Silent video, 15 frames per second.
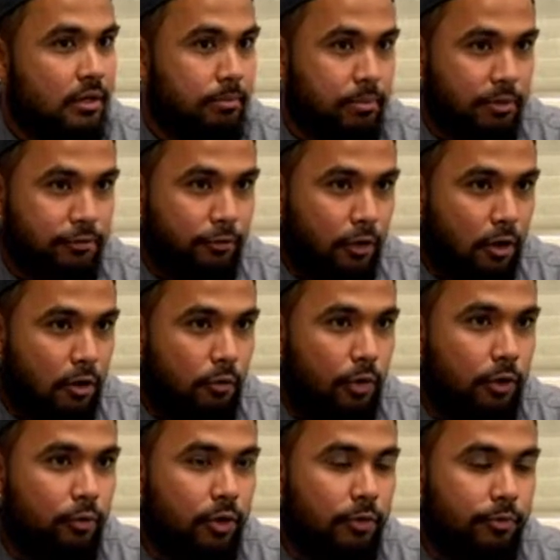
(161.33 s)
Before,
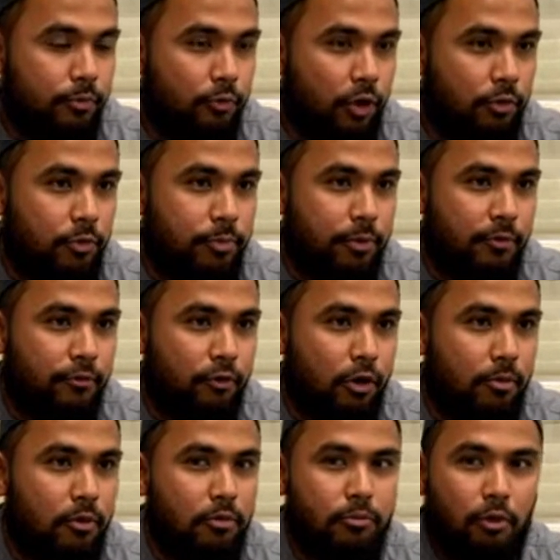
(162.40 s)
when we
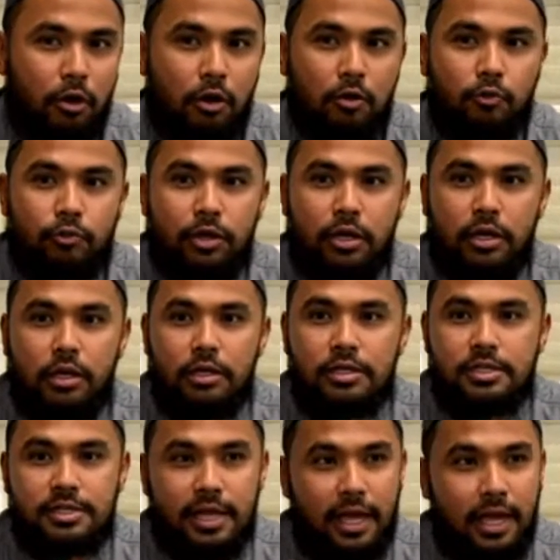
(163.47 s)
perform Umrah, we
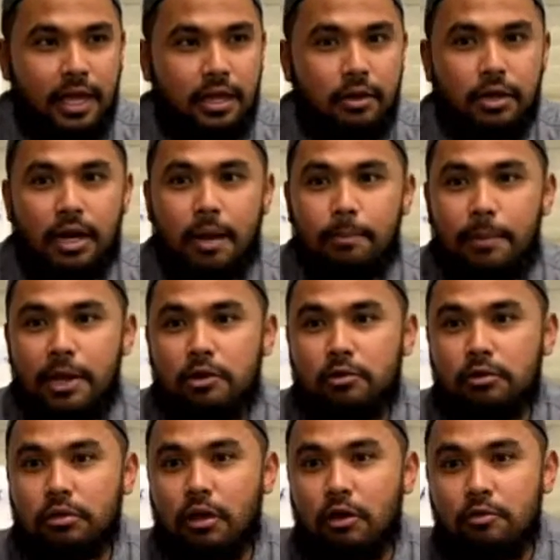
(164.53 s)
say labbaik
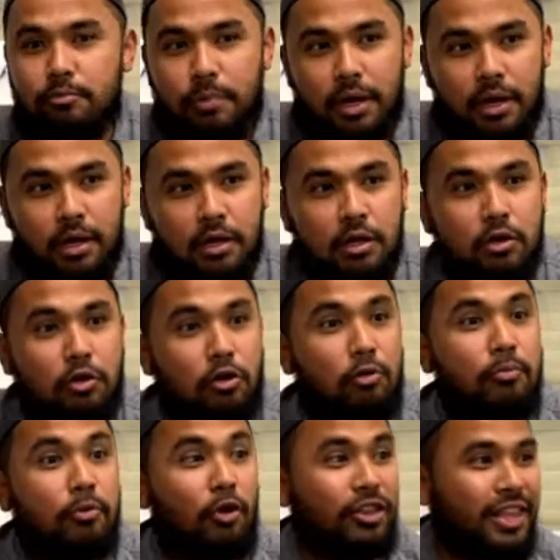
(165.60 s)
Allahumma
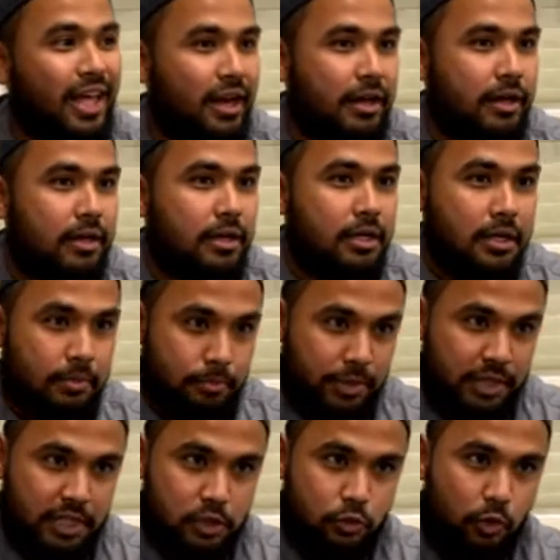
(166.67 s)
umratan. But
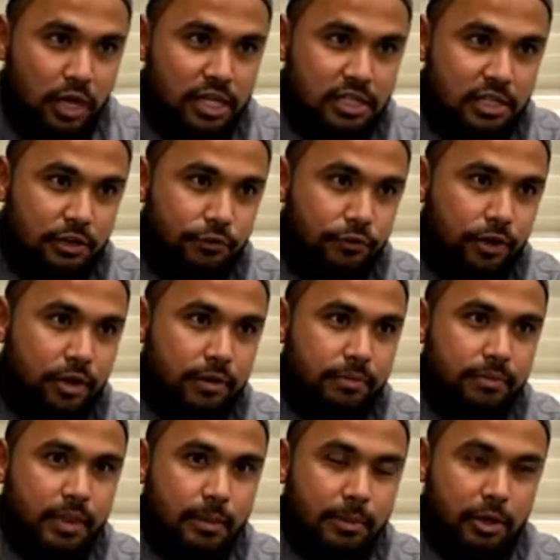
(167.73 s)
this one is different
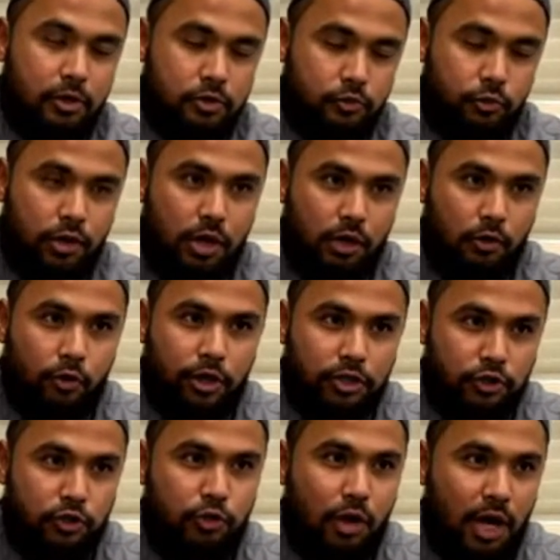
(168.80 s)
because we are going
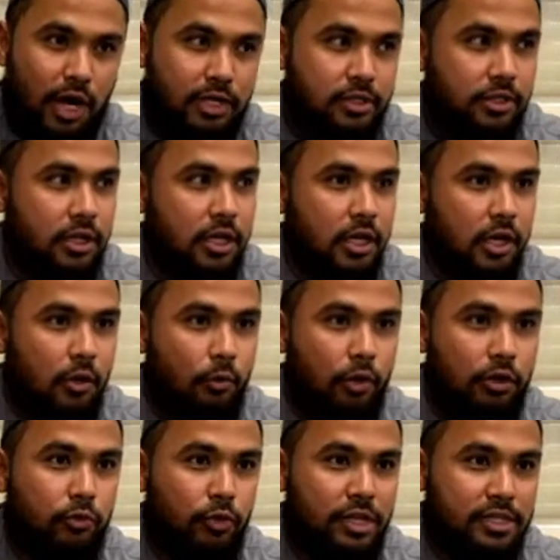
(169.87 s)
to do Hajj.
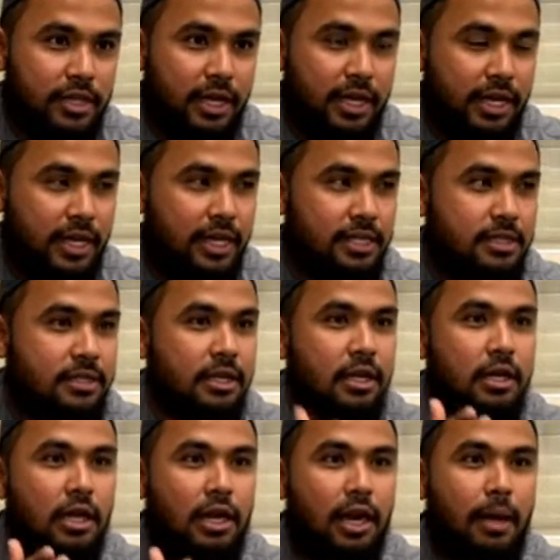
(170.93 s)
What we say is
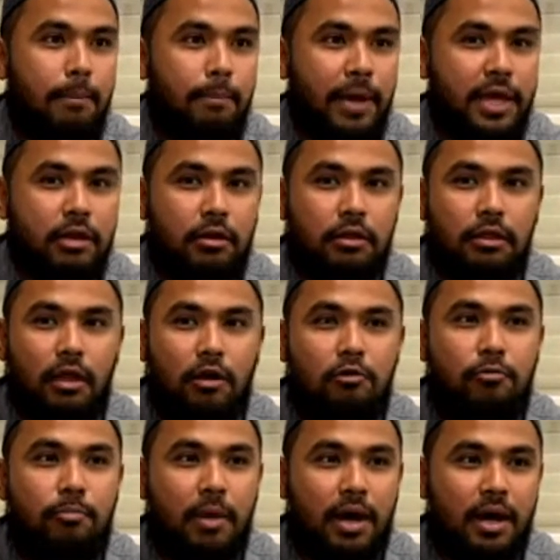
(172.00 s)
labbaik
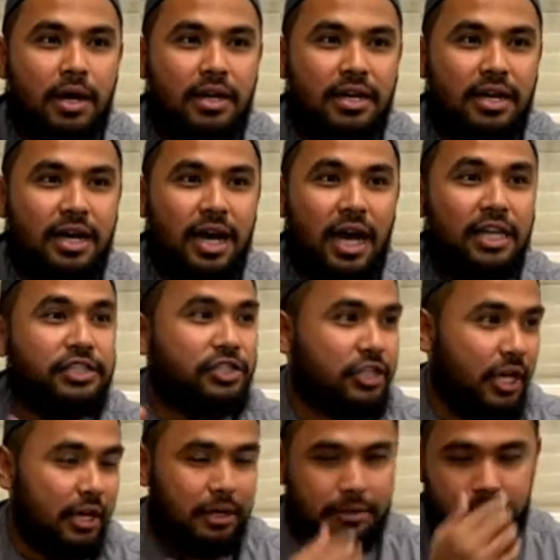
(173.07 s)
Allahumma
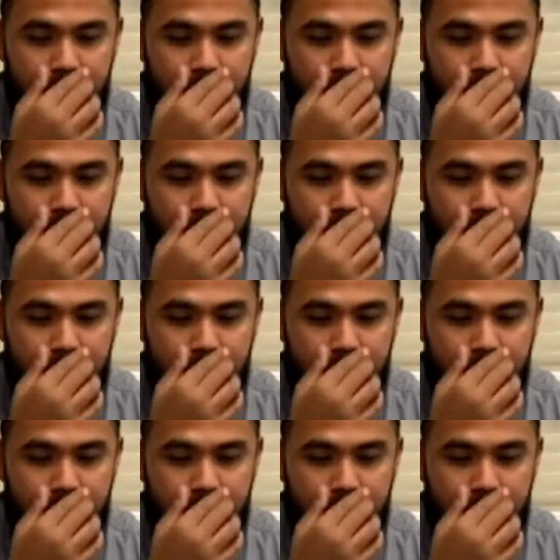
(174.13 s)
hajjan.